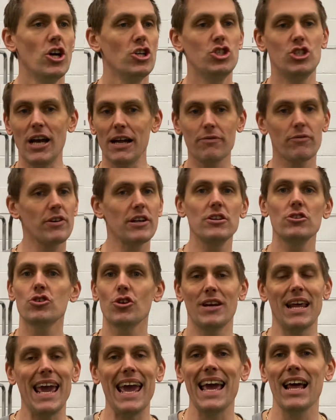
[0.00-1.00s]
generally
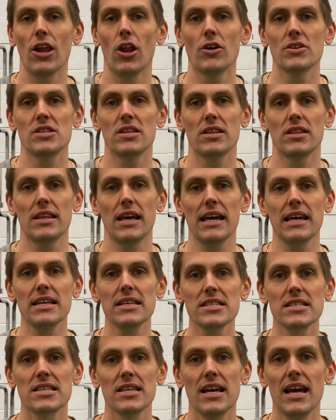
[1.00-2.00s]
trying to hit lots of
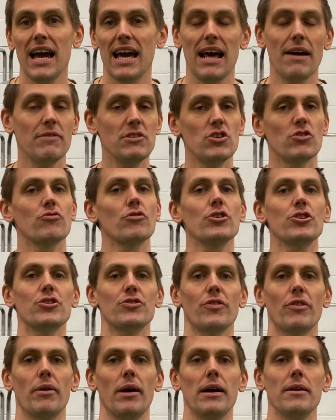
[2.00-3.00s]
things and having to rush
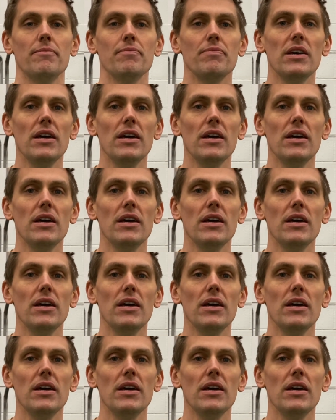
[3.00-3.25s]
through it.